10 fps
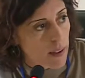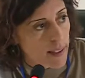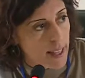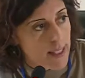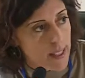
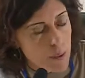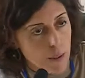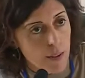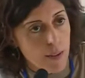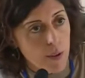cases
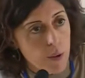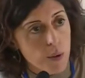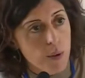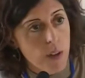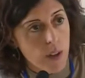where the
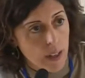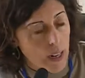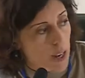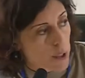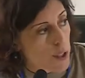two
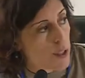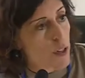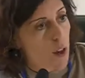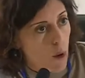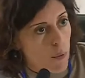clash,
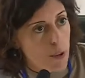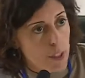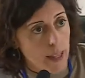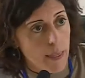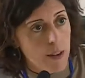
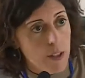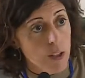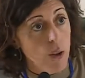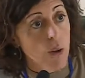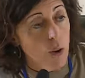obviously there is
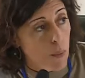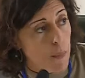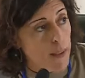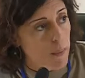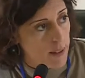no
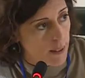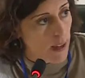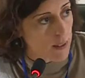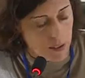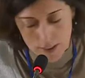commitment
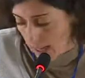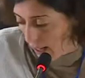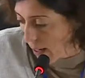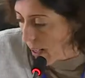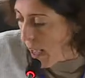
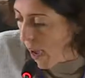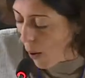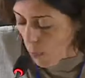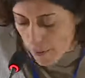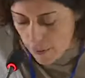undertaken.
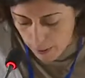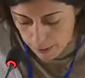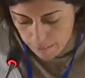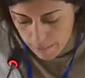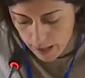However,
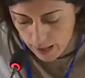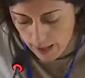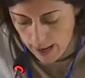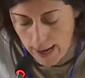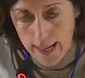
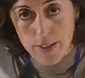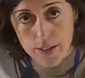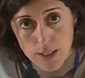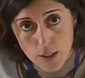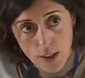in the
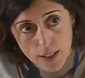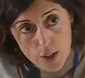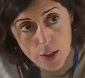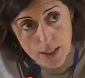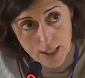
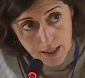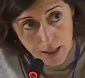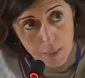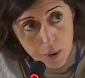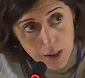strategies that are
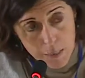put in